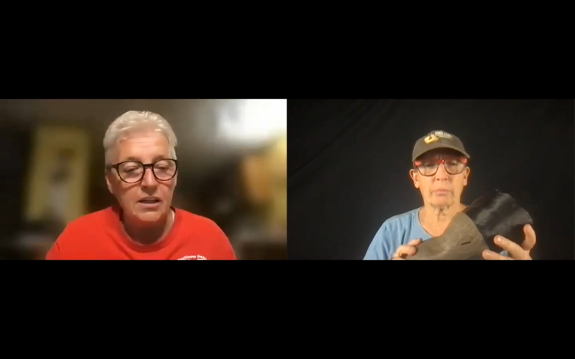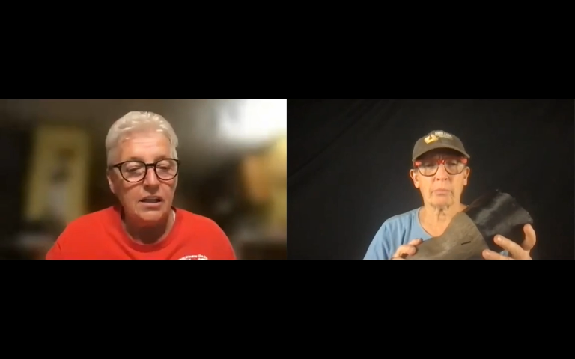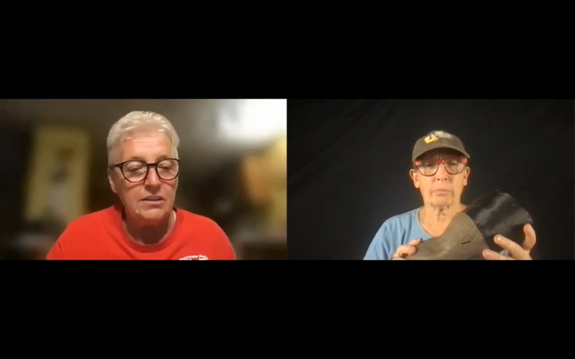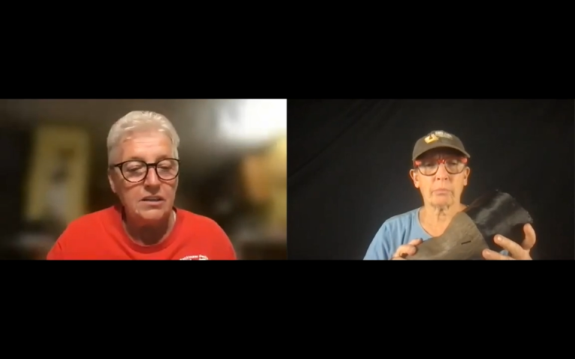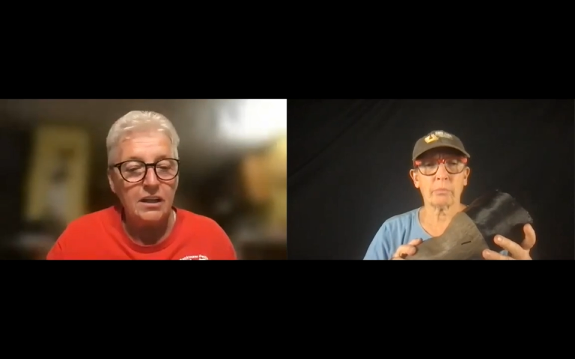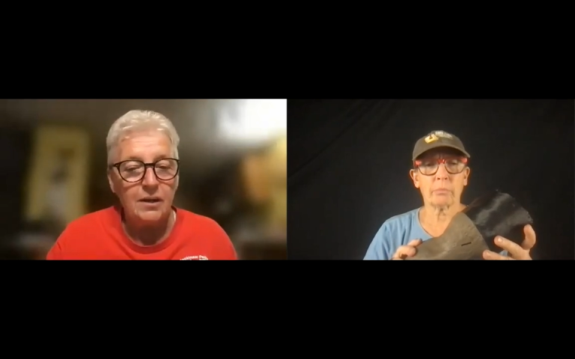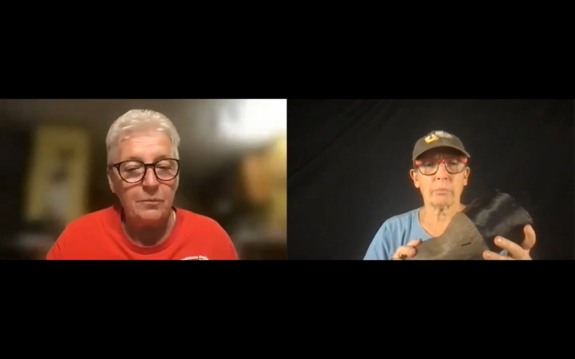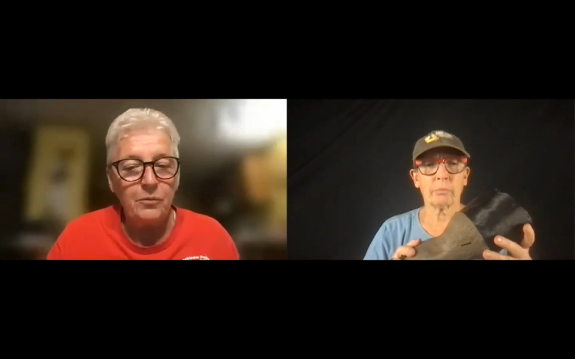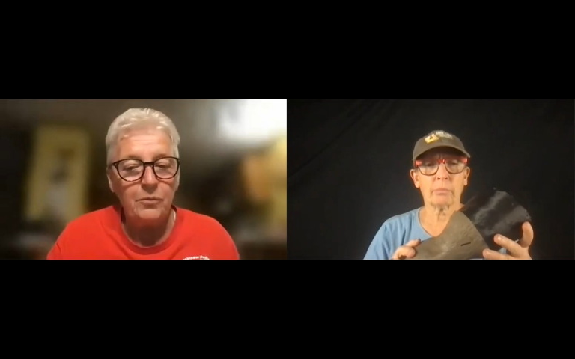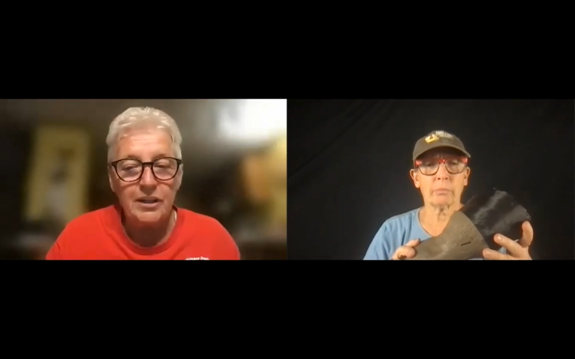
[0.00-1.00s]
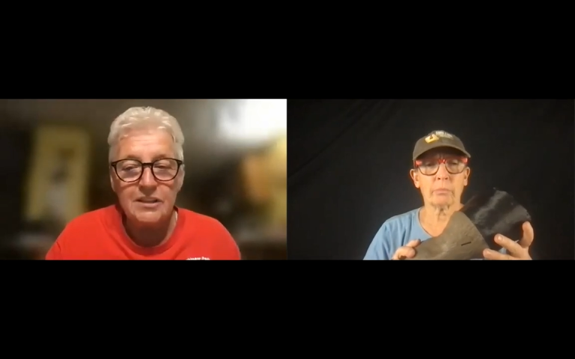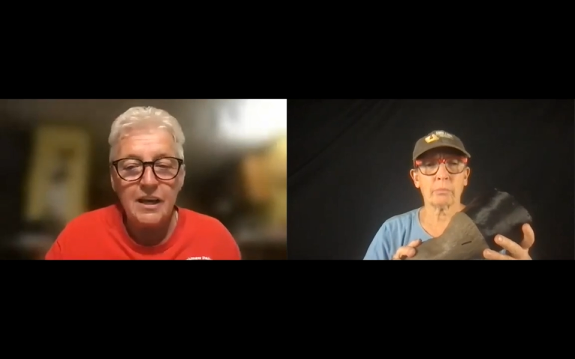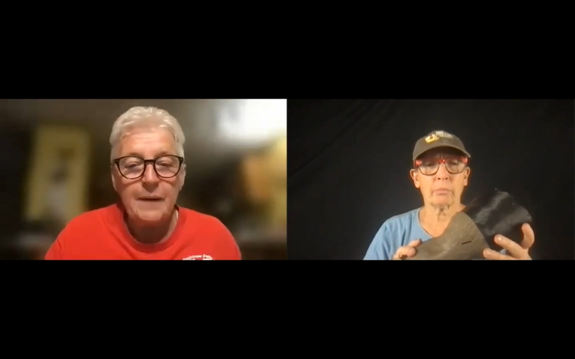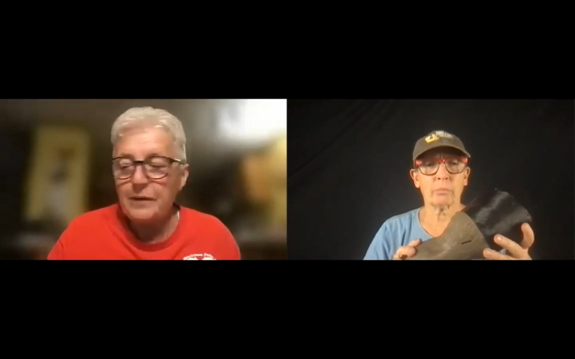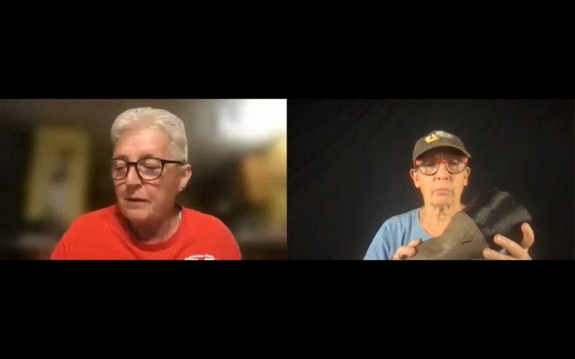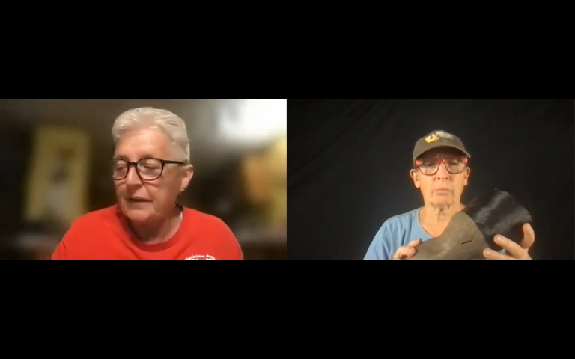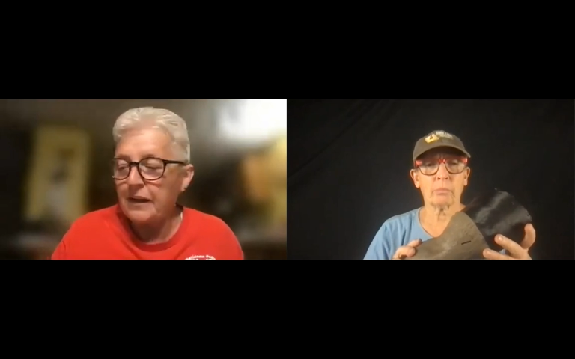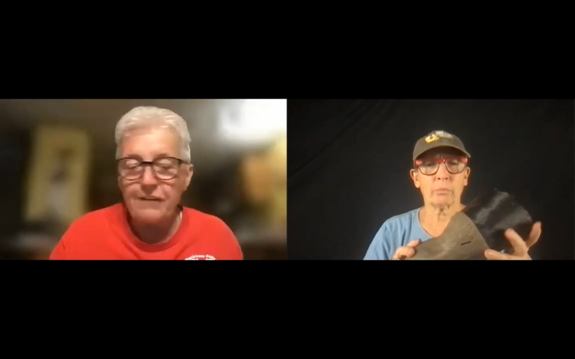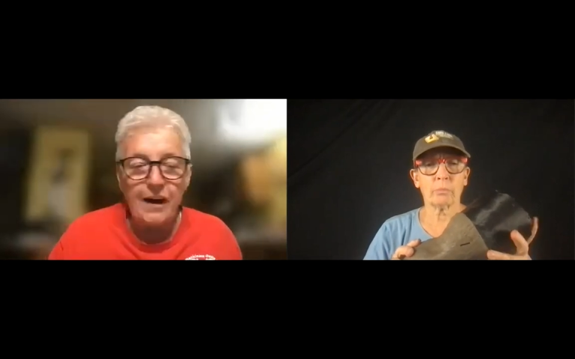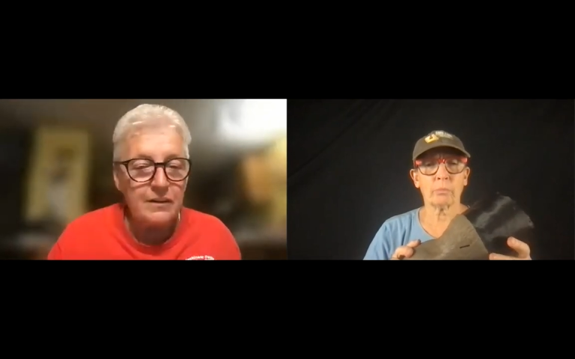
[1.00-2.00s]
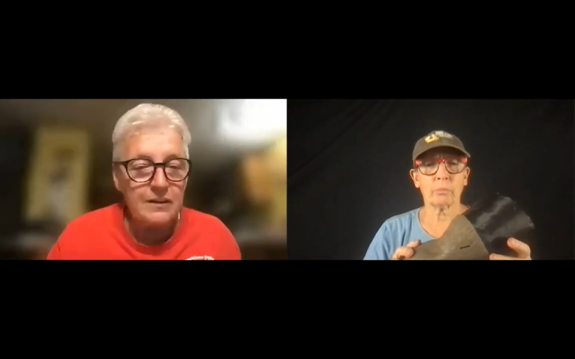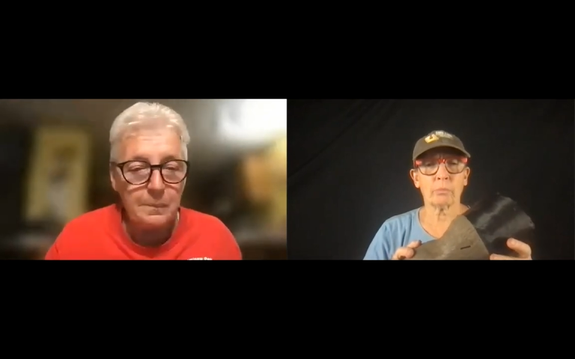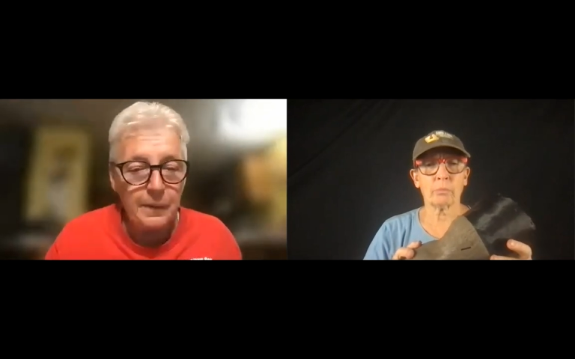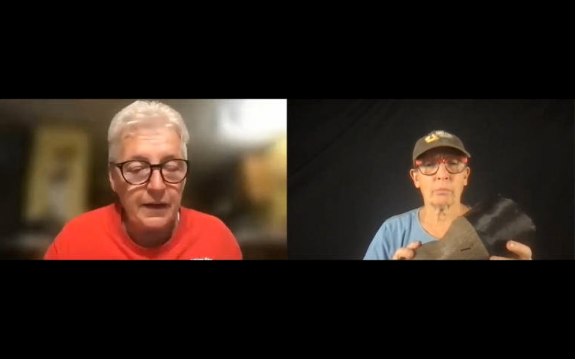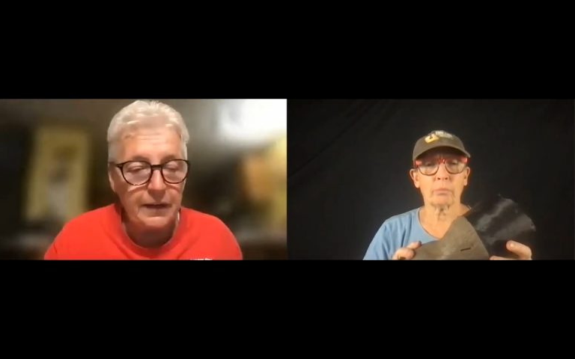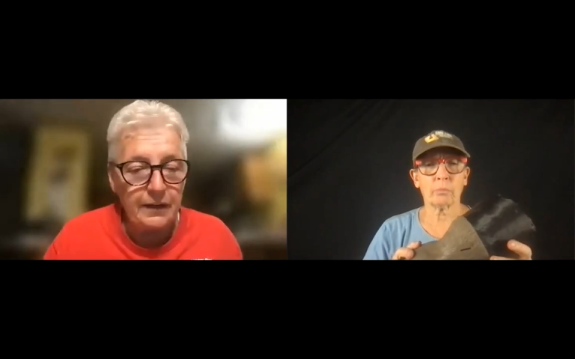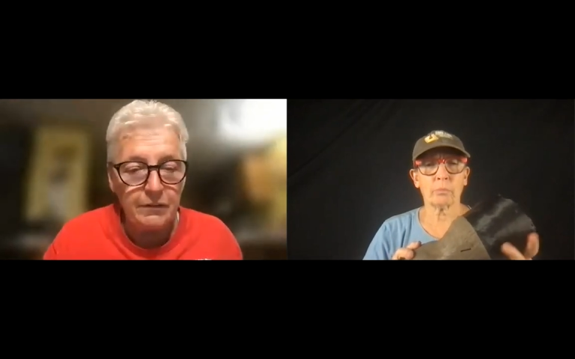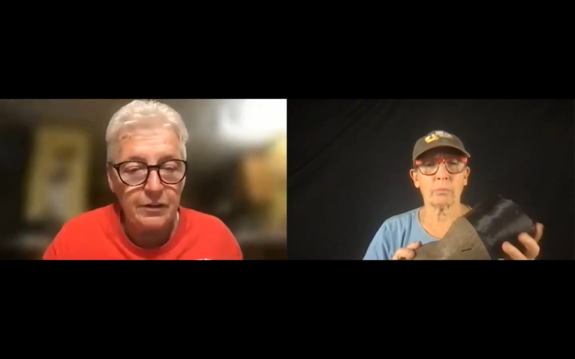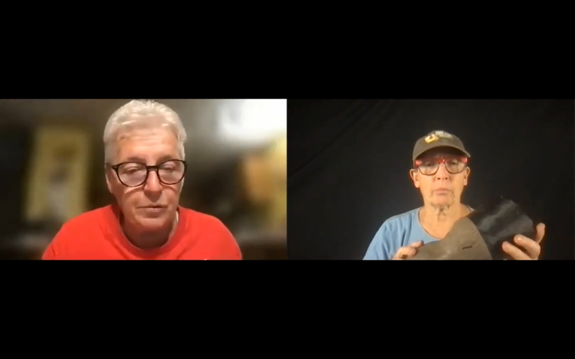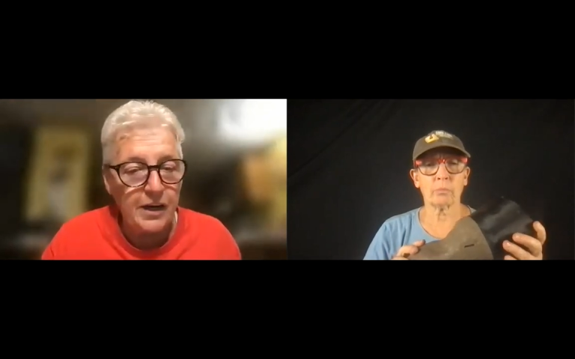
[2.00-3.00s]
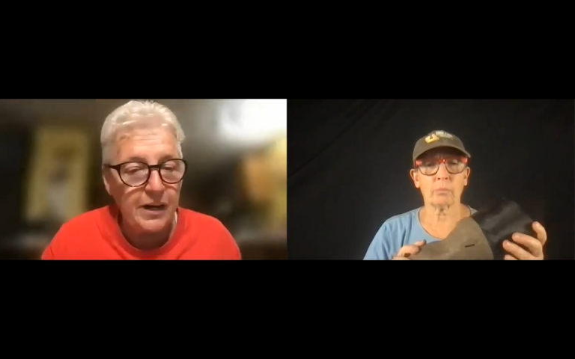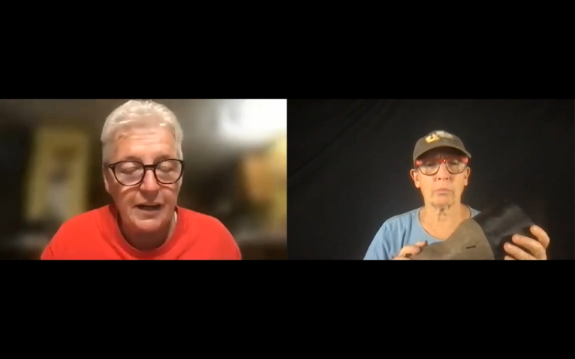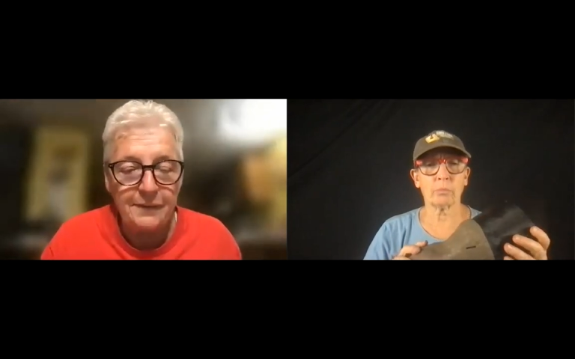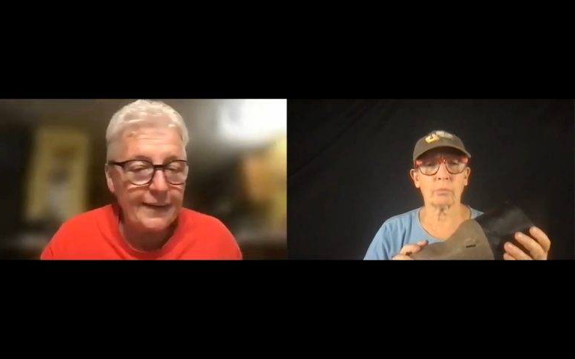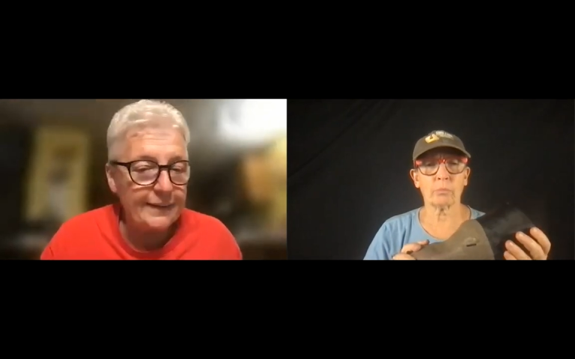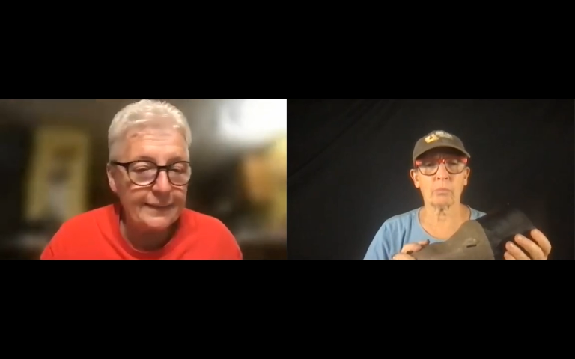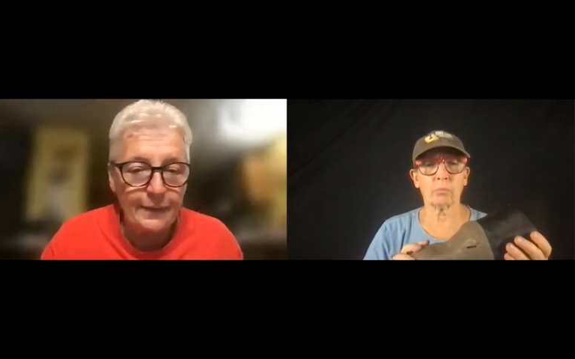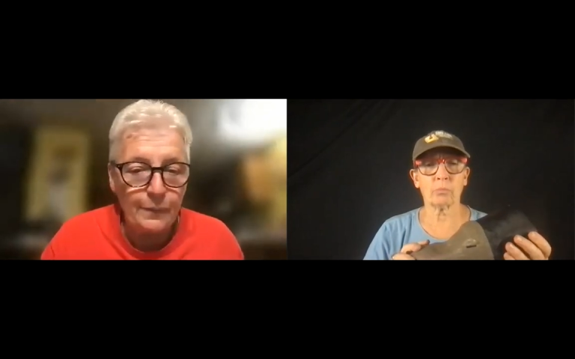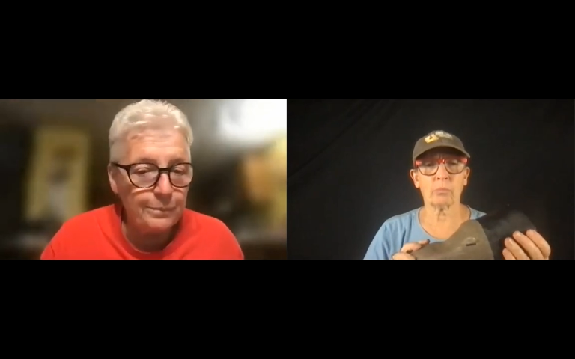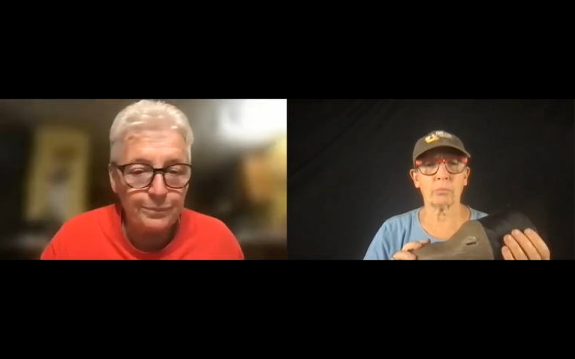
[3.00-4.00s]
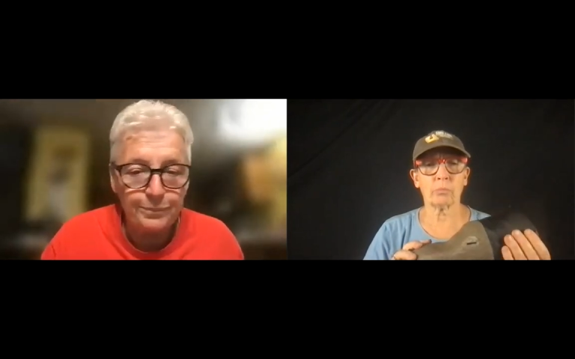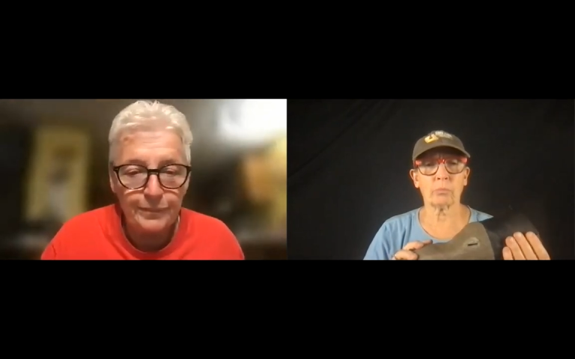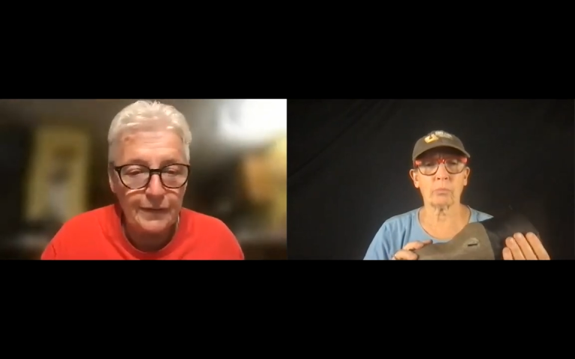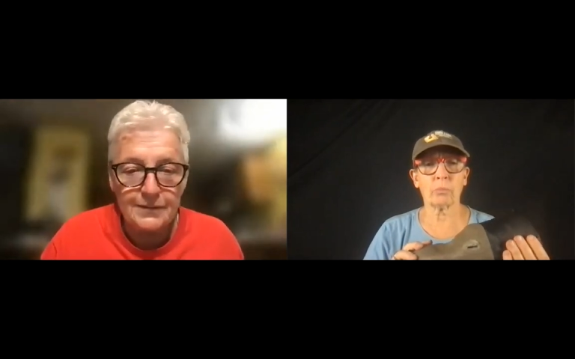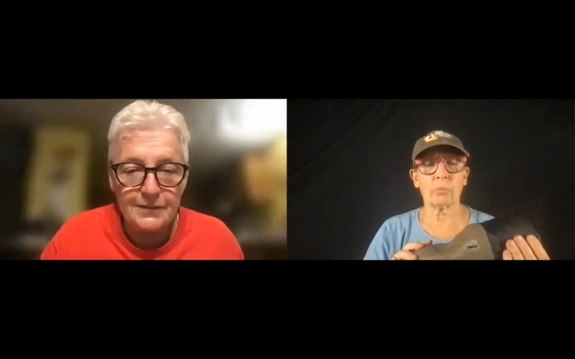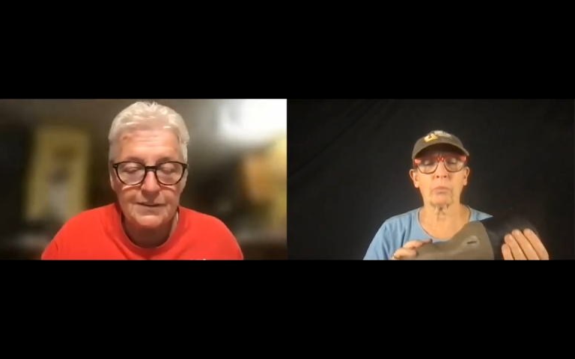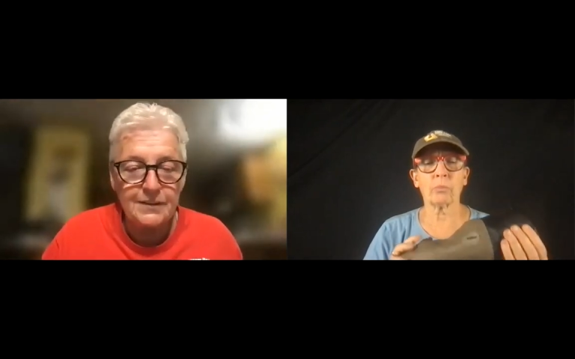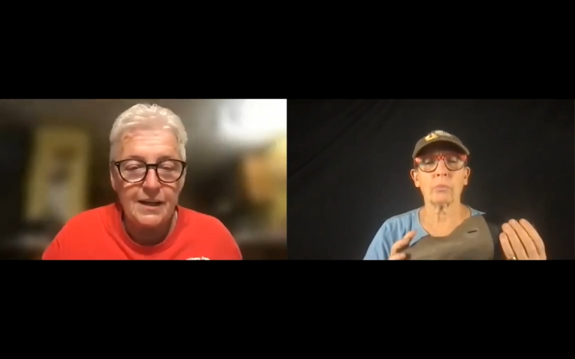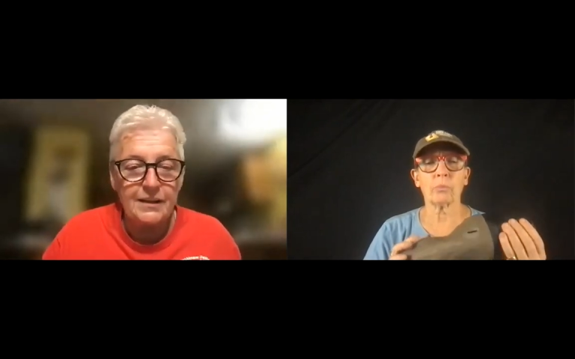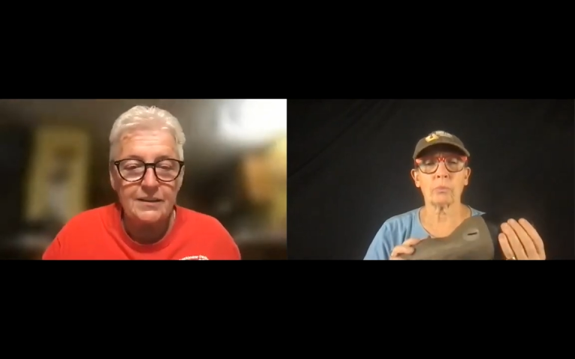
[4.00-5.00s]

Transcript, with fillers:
Speaker 1: it's um because like if I would nip it and it would break, I'm like, no, this is not.